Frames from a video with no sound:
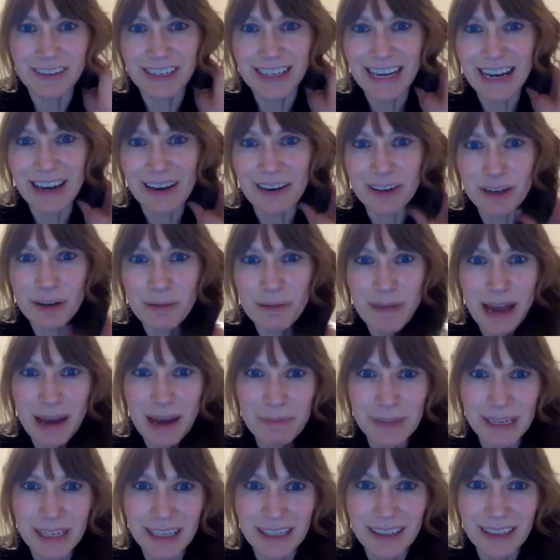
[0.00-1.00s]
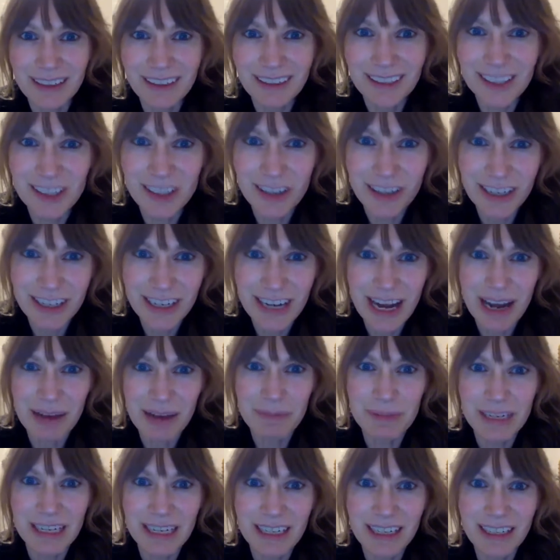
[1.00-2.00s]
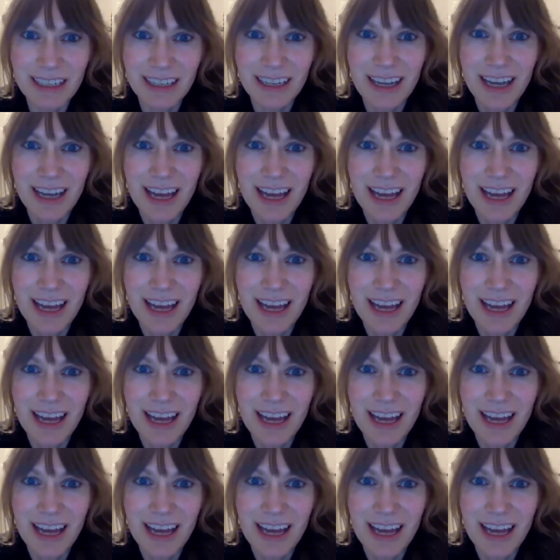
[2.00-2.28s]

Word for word: counter mapping started happening.